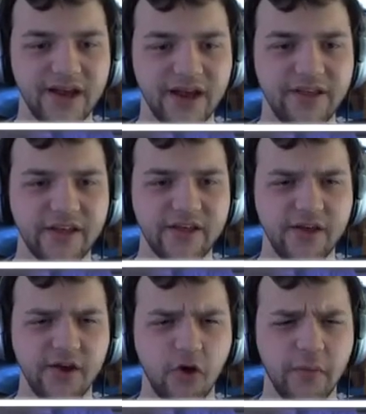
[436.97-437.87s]
And I think the
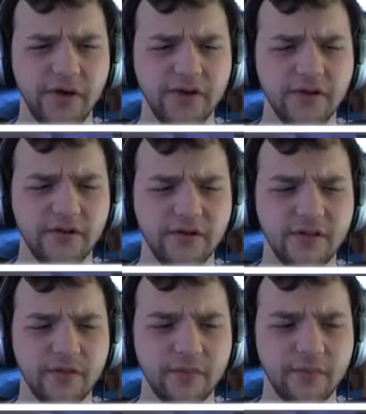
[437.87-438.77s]
yeomen,
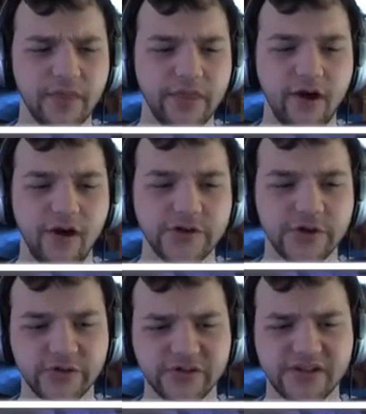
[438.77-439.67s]
the
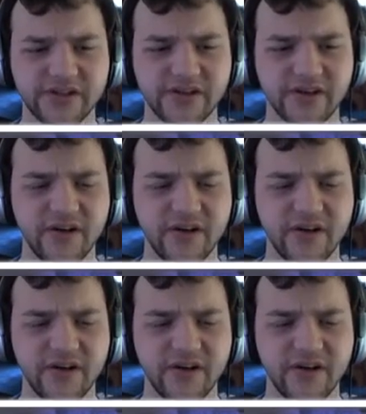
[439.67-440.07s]
archers,